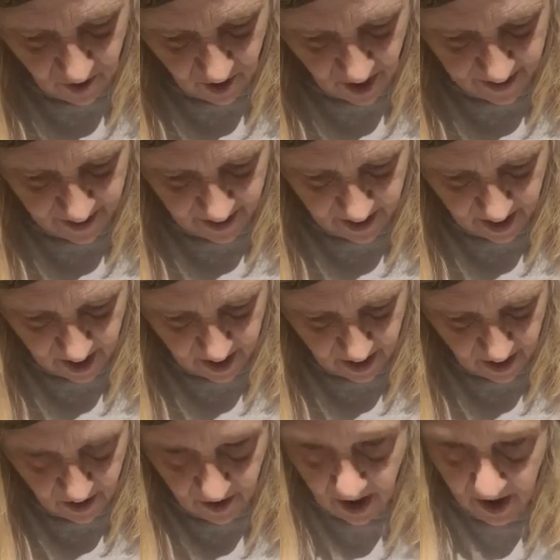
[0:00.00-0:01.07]
I did not
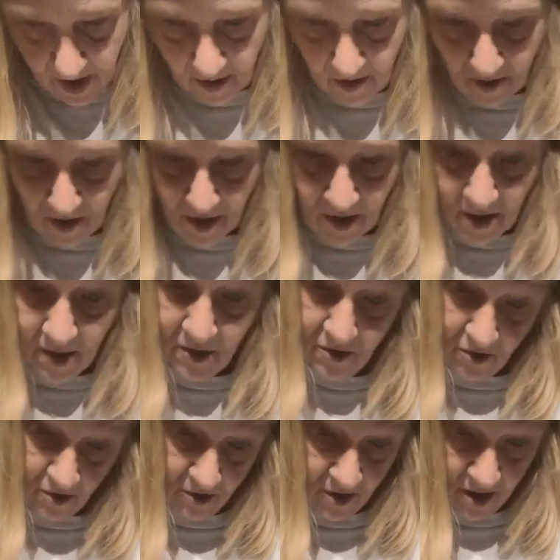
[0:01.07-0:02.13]
know that.
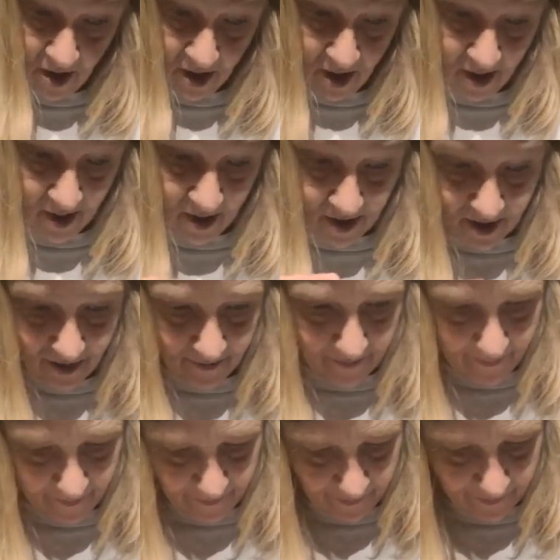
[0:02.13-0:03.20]
So today,
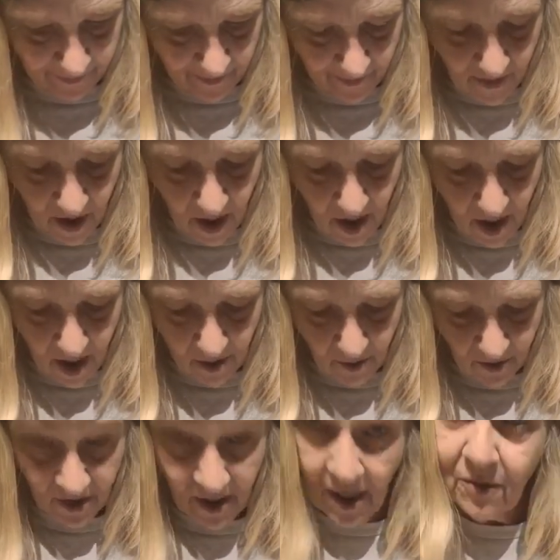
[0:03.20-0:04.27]
I
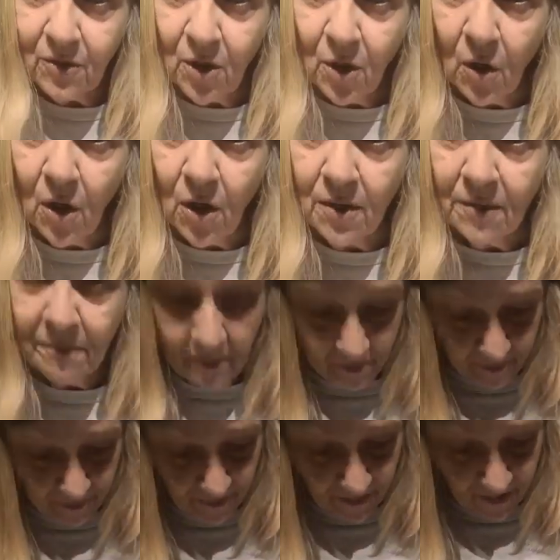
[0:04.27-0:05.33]
was out in the garden,
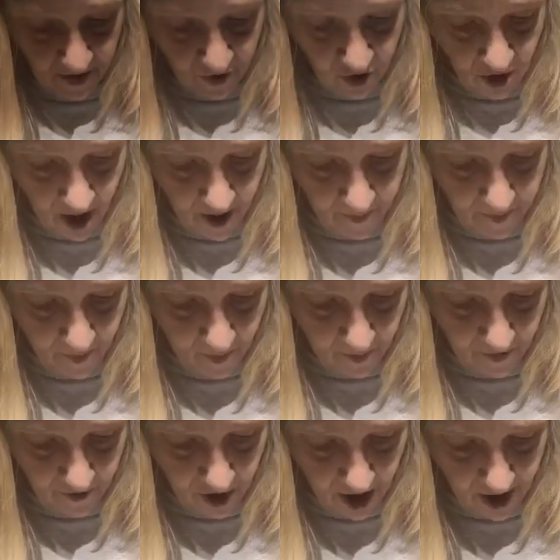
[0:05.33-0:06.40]

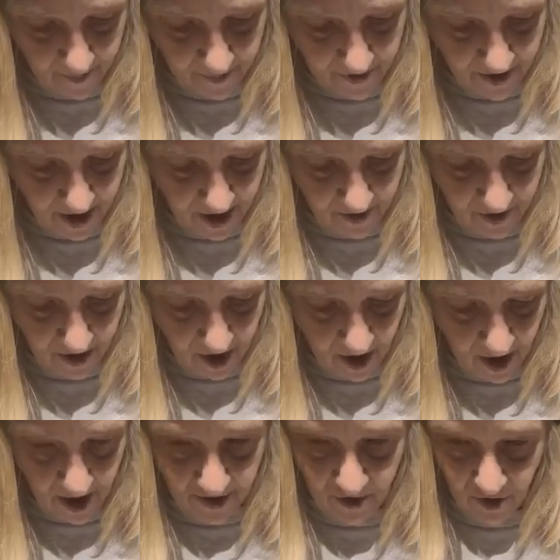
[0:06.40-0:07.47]
chopping down the
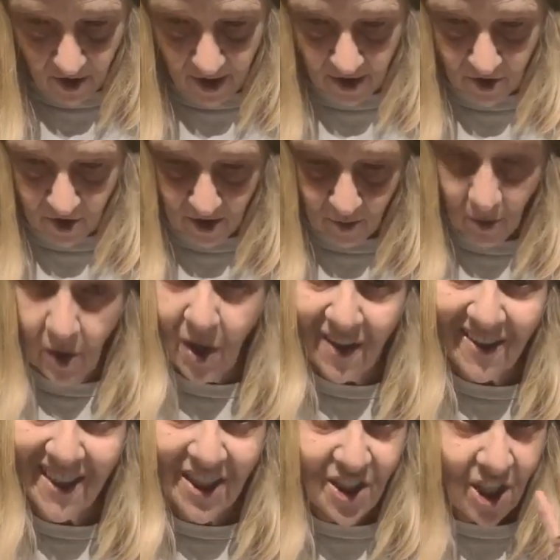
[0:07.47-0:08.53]
hydrangea. We
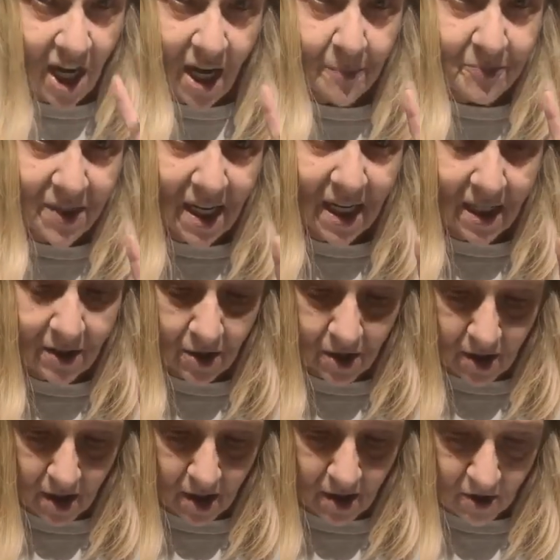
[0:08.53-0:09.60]
already chopped down
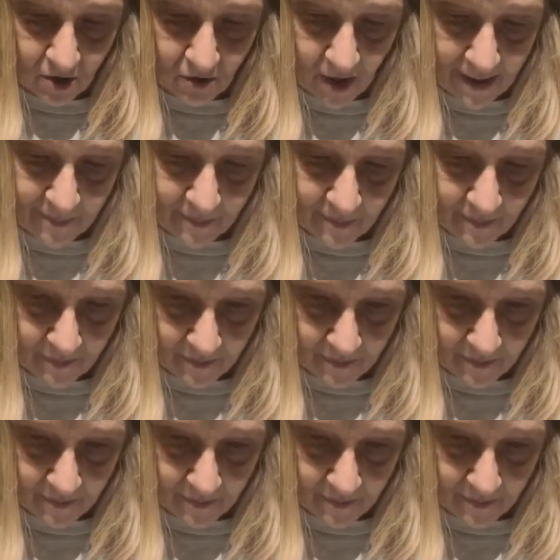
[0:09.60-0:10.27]
a grapevine